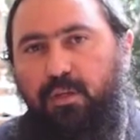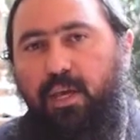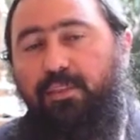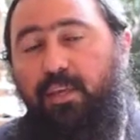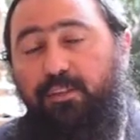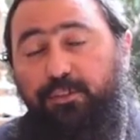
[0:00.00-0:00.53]

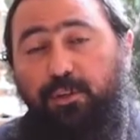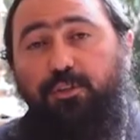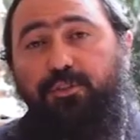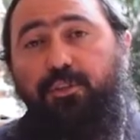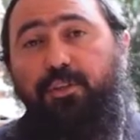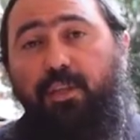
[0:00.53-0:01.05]
And they
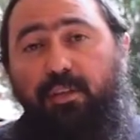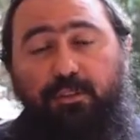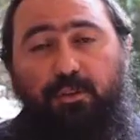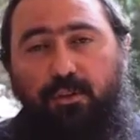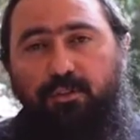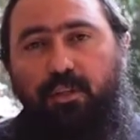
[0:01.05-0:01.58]
searched and they
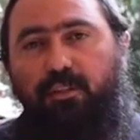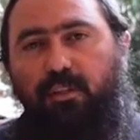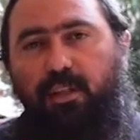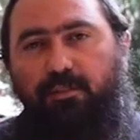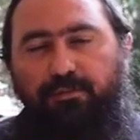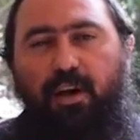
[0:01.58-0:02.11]
searched until
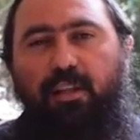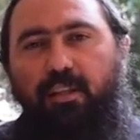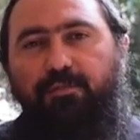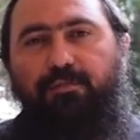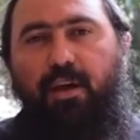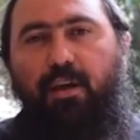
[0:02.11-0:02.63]
they finally
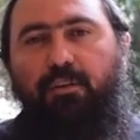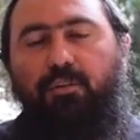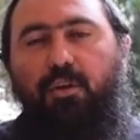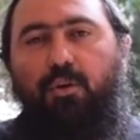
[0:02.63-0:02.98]
found